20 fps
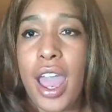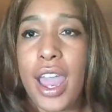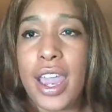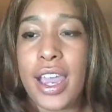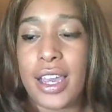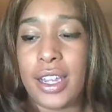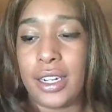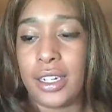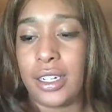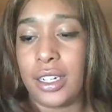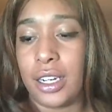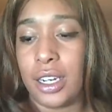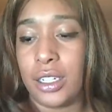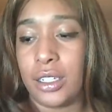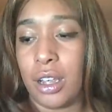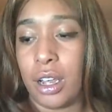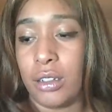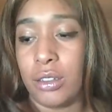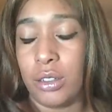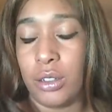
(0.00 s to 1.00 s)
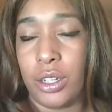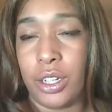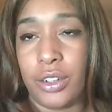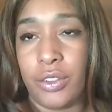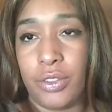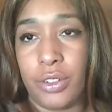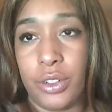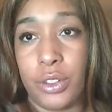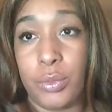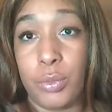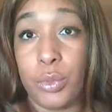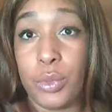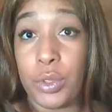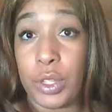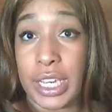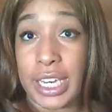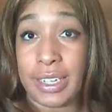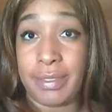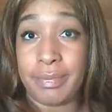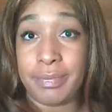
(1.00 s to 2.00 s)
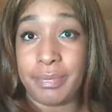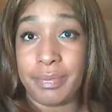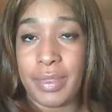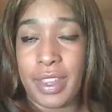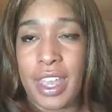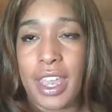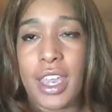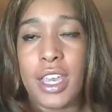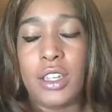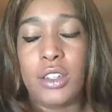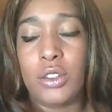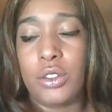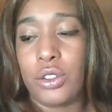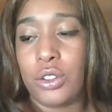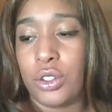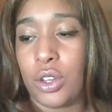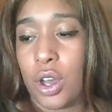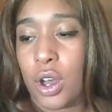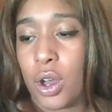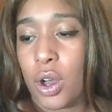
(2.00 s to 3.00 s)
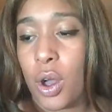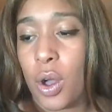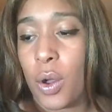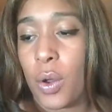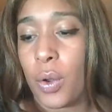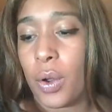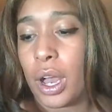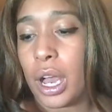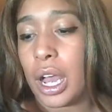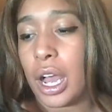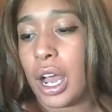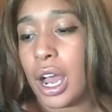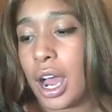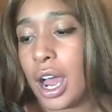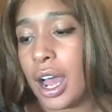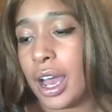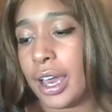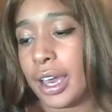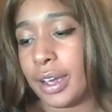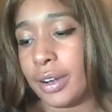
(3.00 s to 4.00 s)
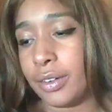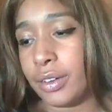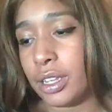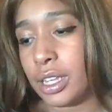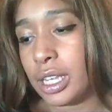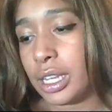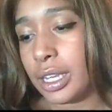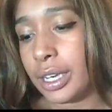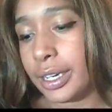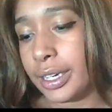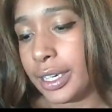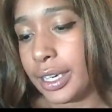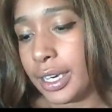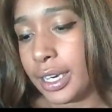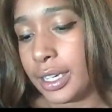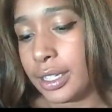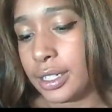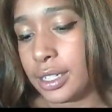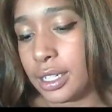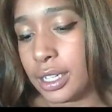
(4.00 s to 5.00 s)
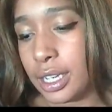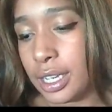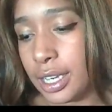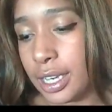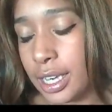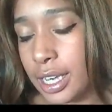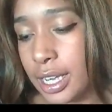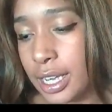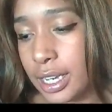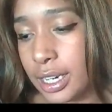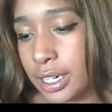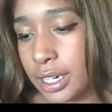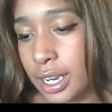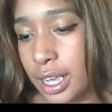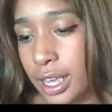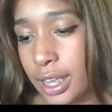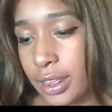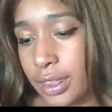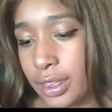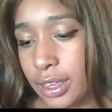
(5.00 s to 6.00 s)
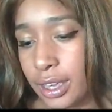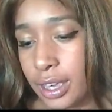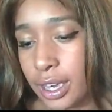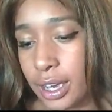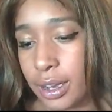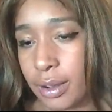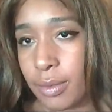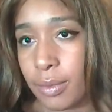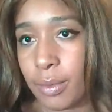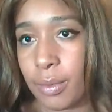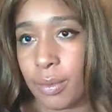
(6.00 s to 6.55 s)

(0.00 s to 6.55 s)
It is also good for smoothing. So I really like it, and I think it...